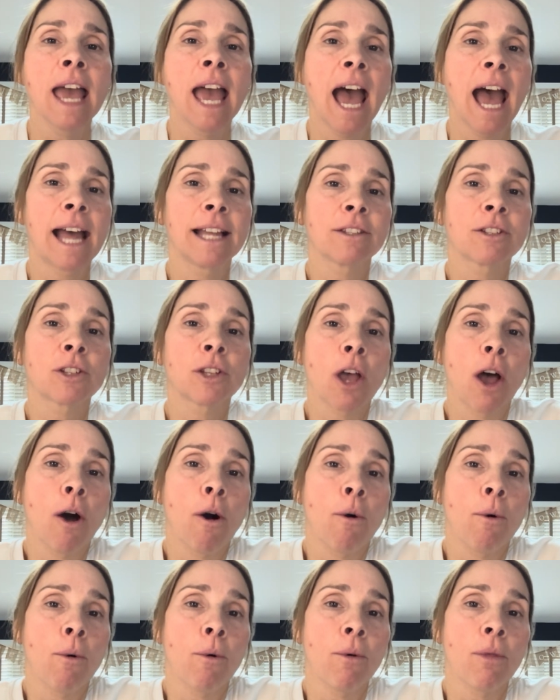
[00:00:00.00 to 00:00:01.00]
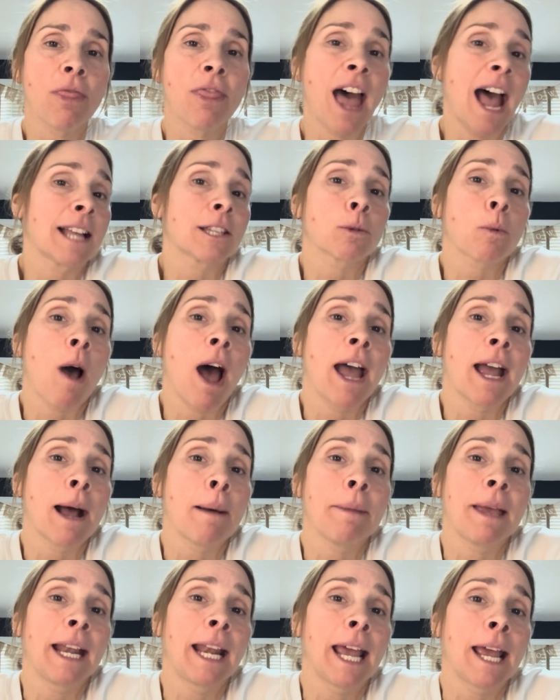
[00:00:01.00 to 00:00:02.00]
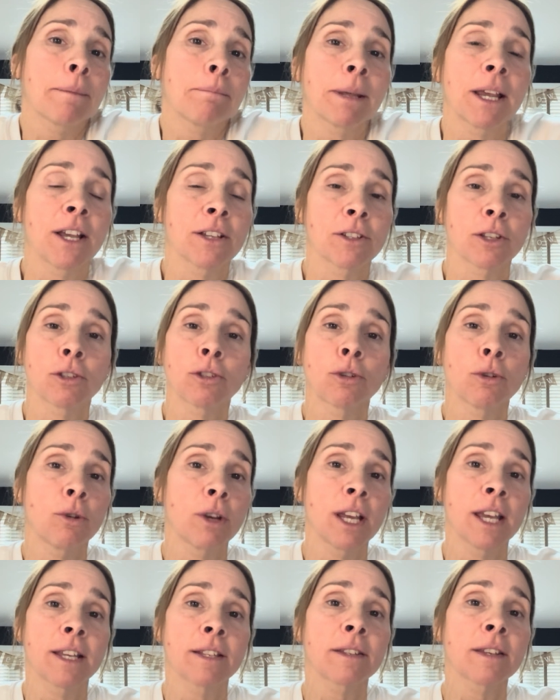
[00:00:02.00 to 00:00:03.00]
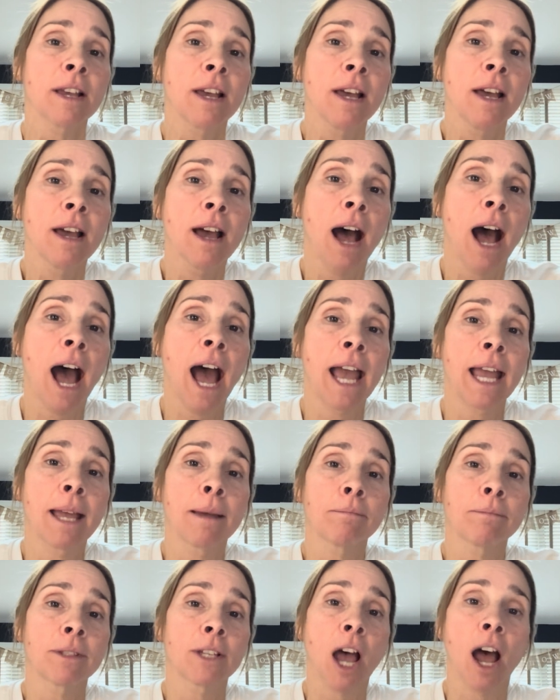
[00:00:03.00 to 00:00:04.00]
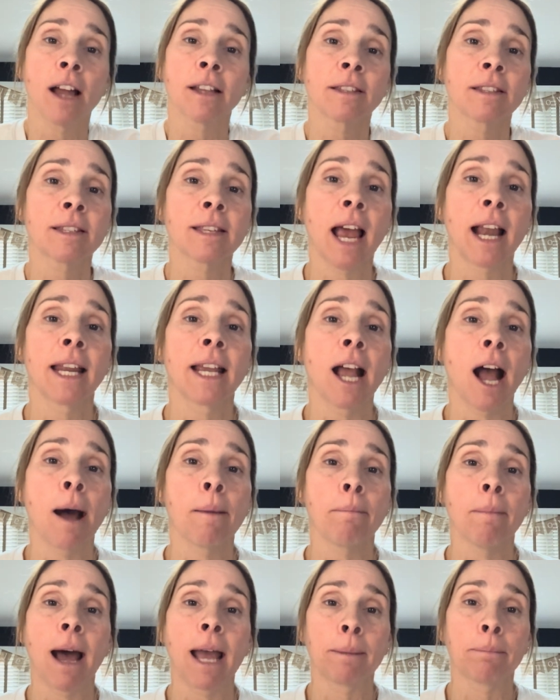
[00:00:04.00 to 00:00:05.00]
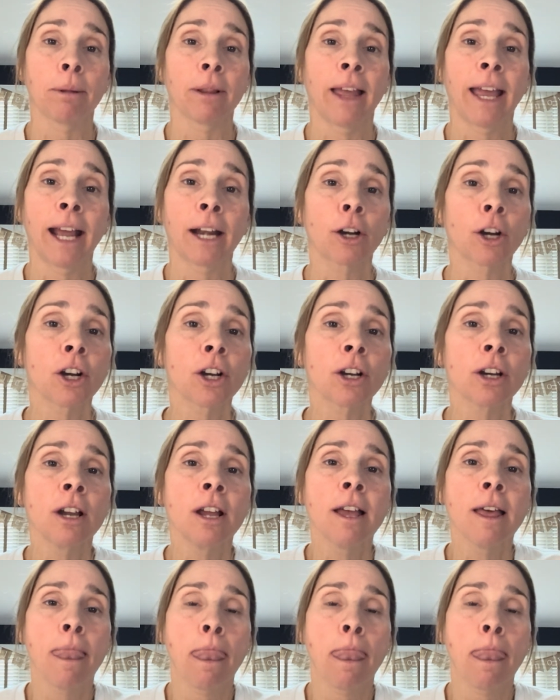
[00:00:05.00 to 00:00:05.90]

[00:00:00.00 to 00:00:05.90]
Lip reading: And so that's why I'm in it, because as soon as I am done setting up my planner,